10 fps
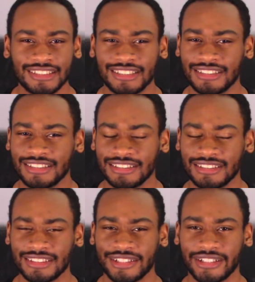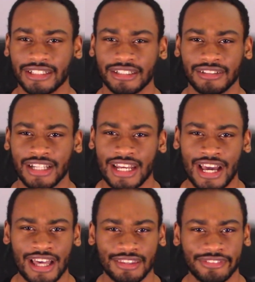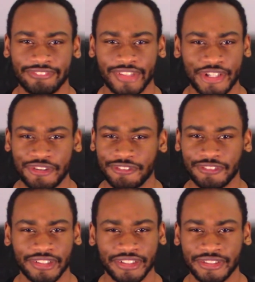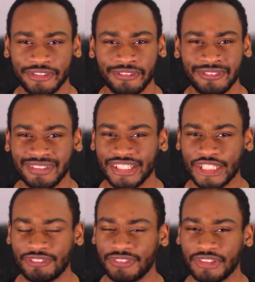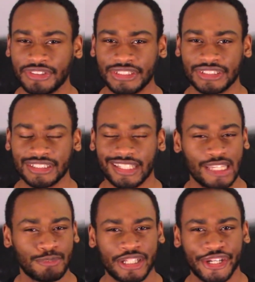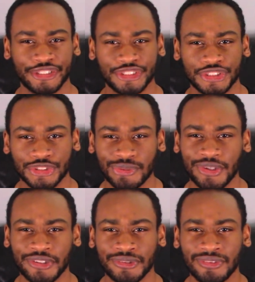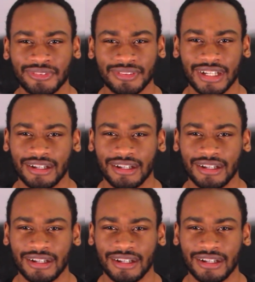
This is clearly not the video for you, and if you just came here to troll,